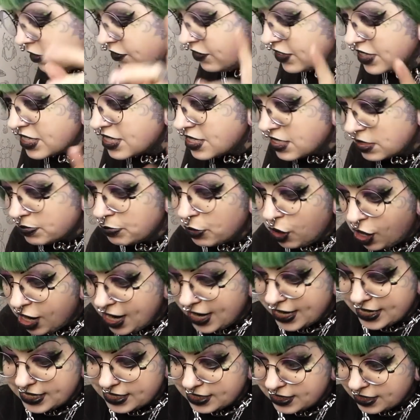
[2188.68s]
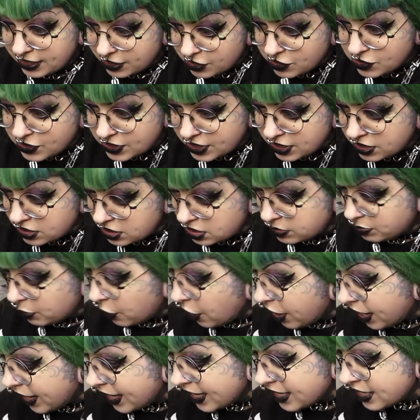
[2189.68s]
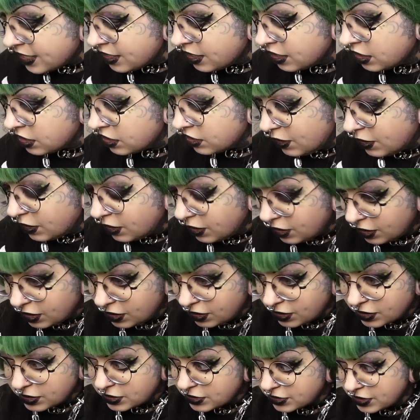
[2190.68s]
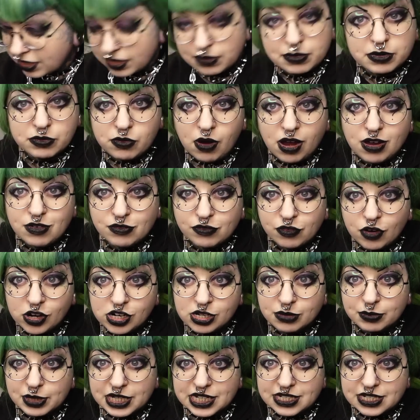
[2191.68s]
for the spray. Can you see the spray? It's gonna be right in front of me,